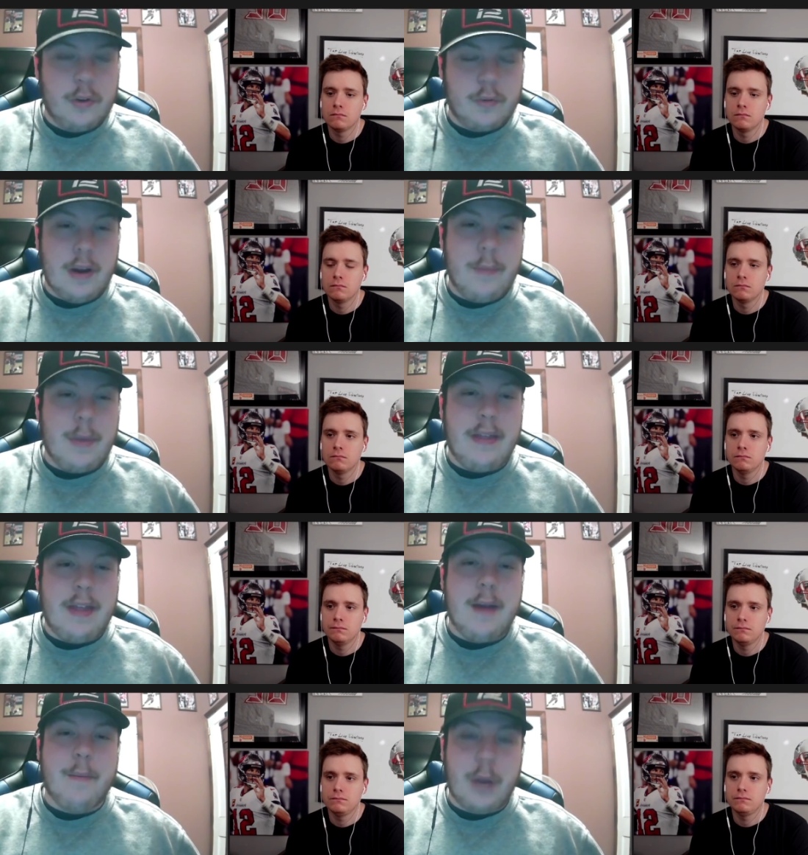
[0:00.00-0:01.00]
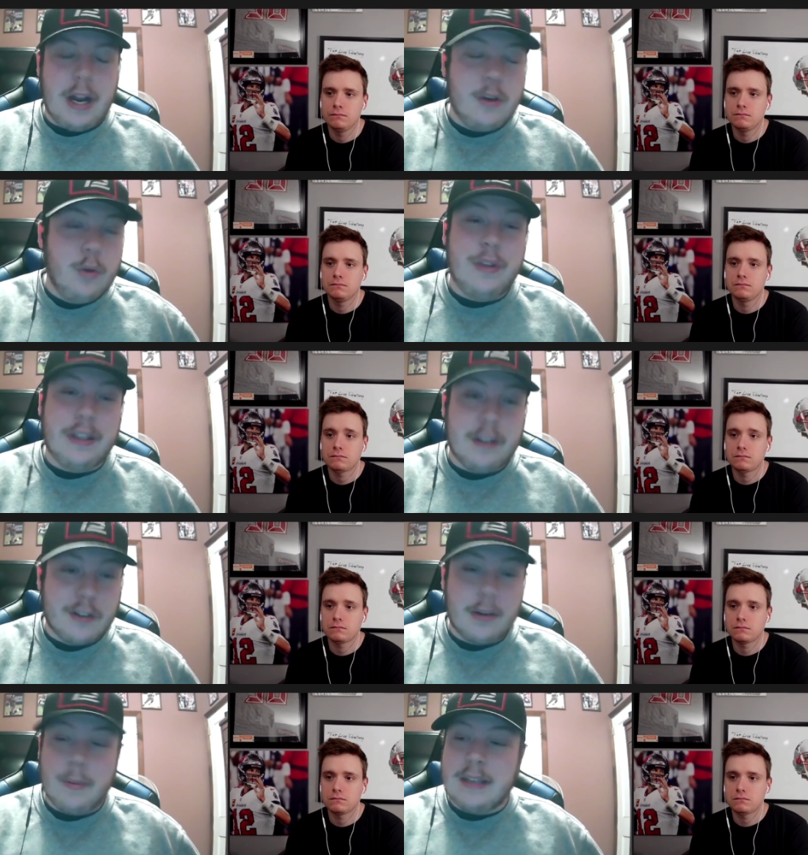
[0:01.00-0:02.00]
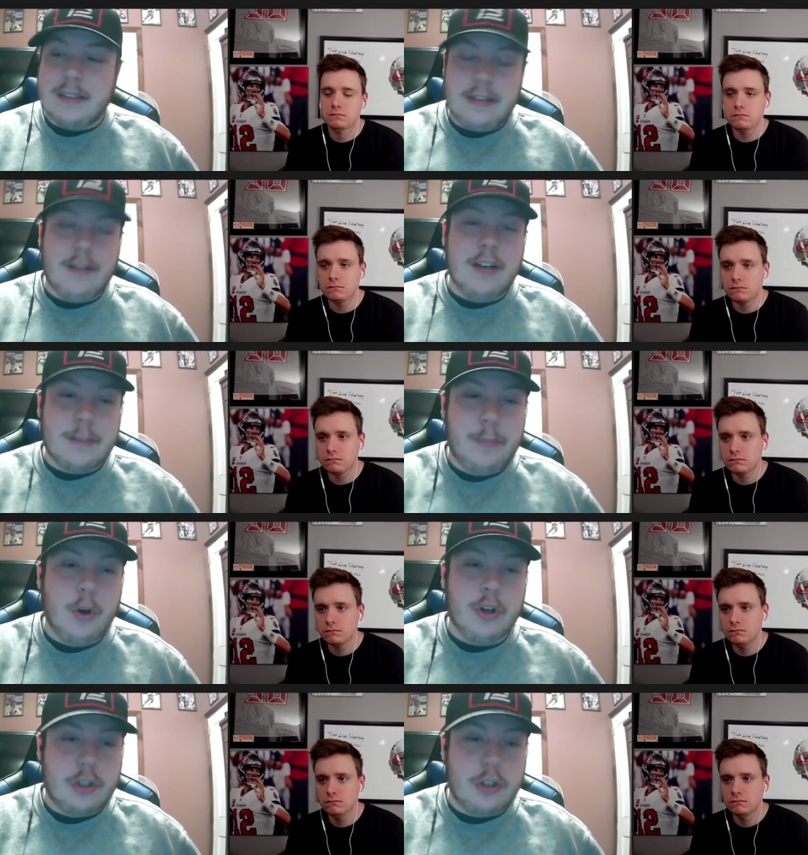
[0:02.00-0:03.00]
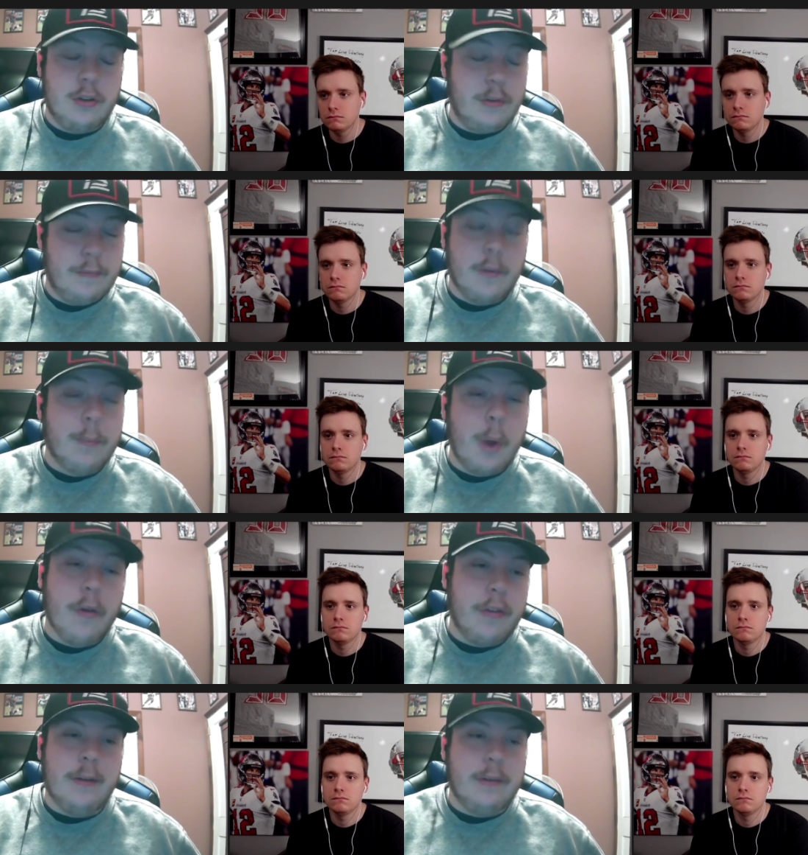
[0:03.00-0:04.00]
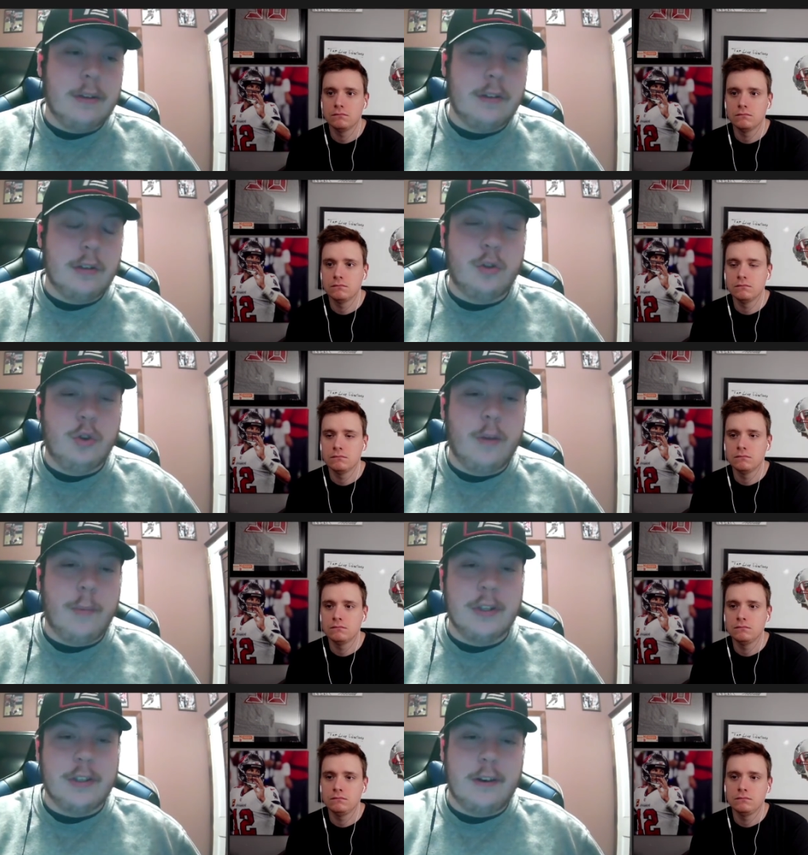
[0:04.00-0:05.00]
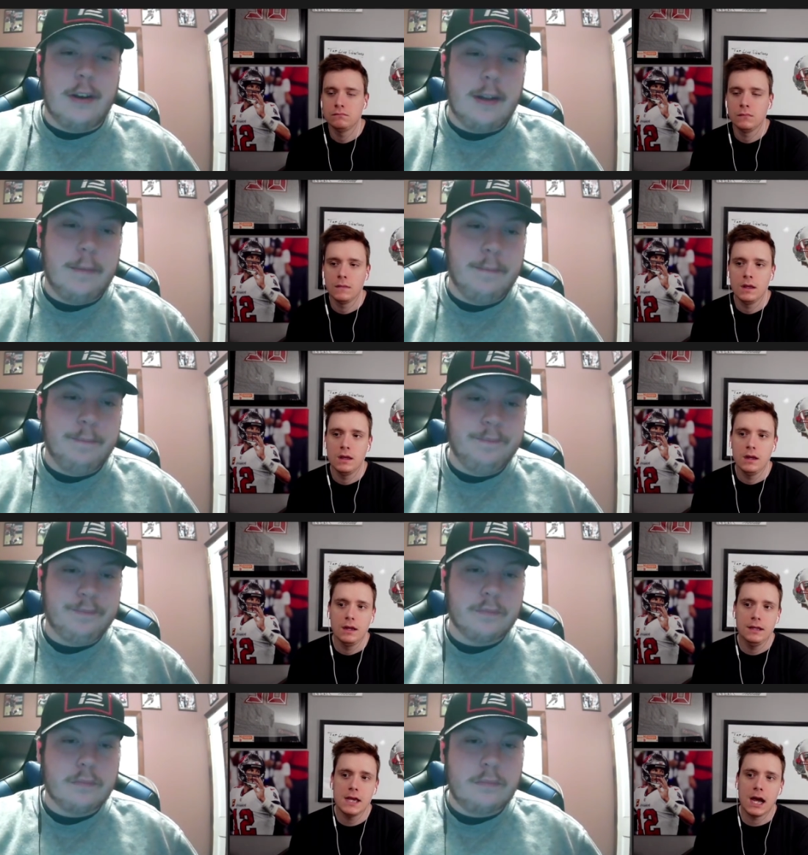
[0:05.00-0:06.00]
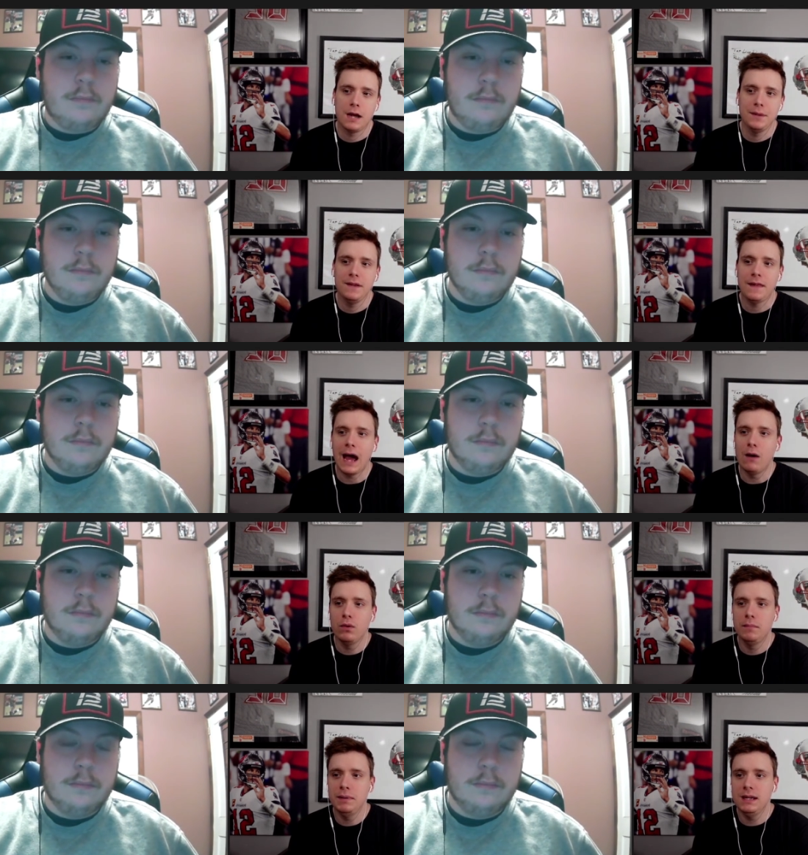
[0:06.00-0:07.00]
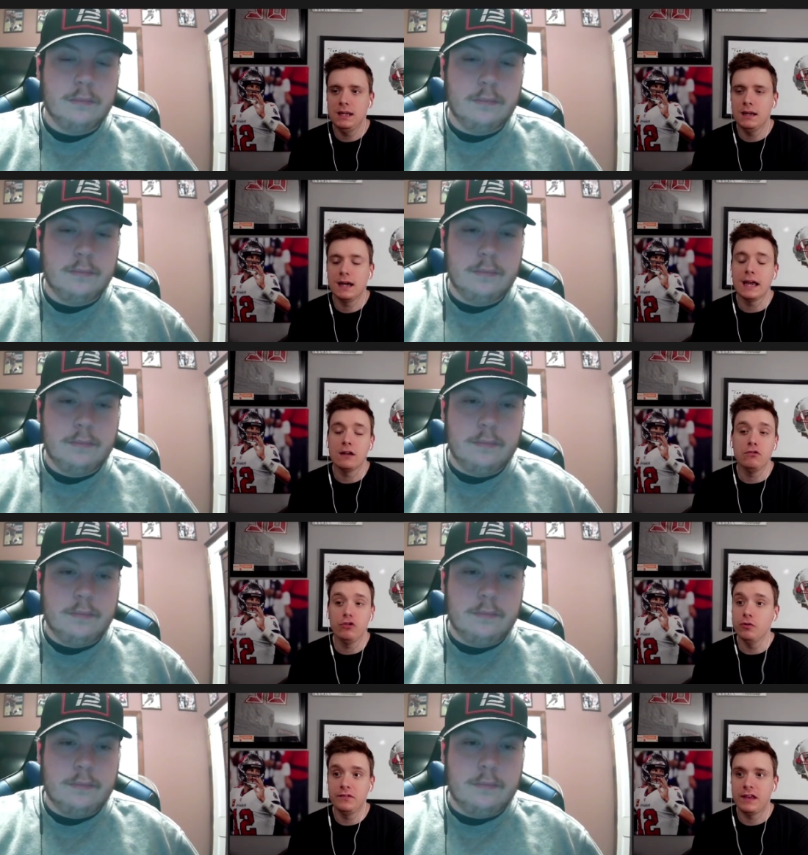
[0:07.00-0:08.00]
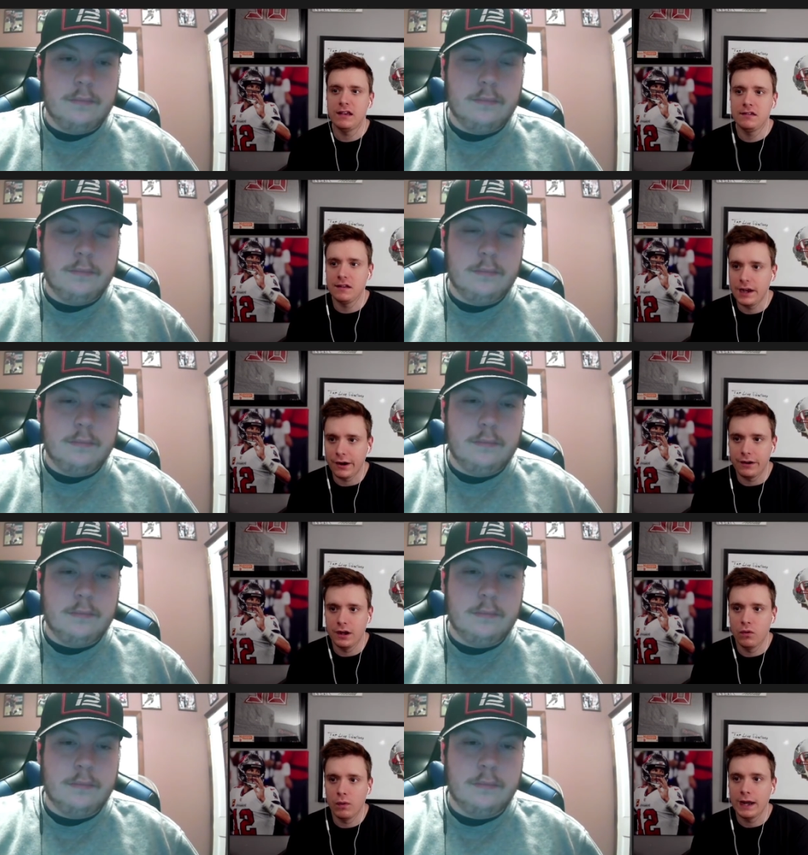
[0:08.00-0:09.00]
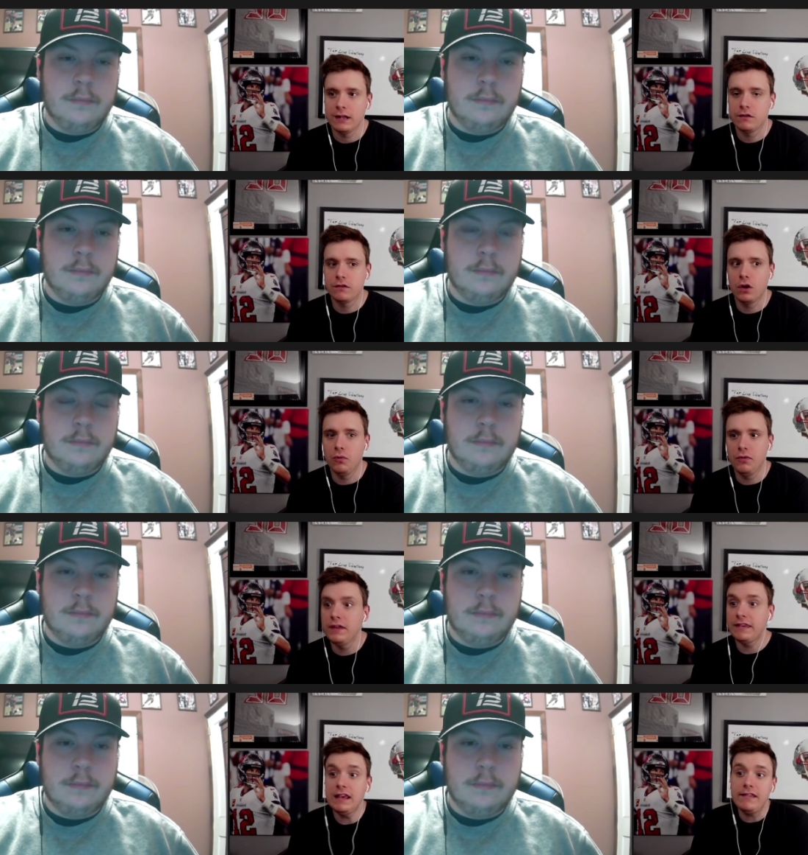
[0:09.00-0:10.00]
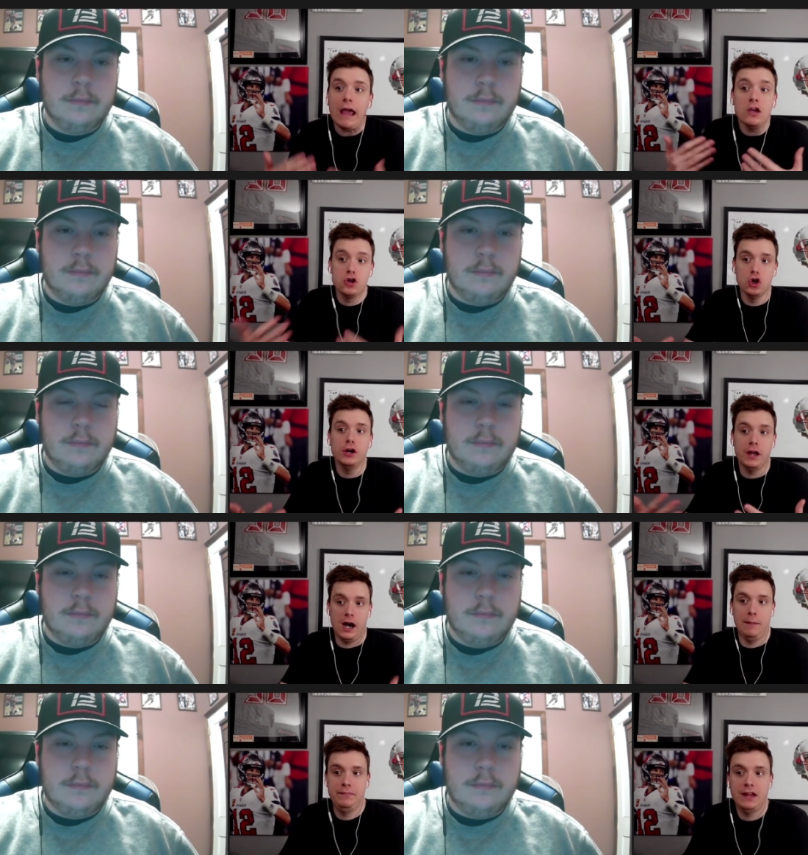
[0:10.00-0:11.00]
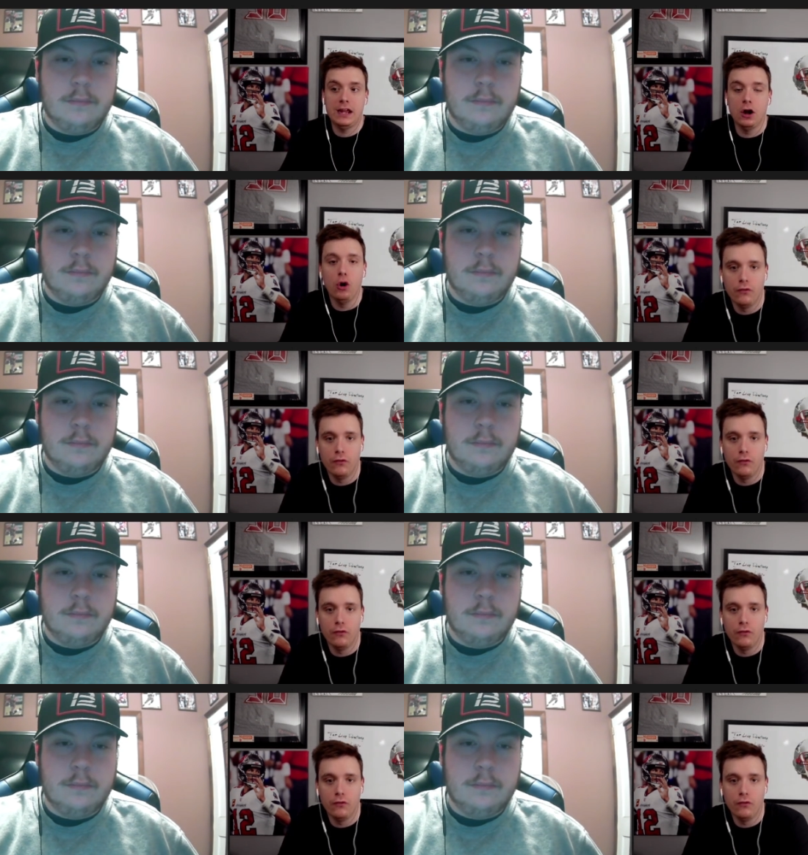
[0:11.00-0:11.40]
Speaker 1: what's right by them. But I do think there's going to be a serious push for both of them to suit up on Sunday.
Speaker 2: Yeah, I mean, that would be, again, doomsday scenario, right? So this is a good update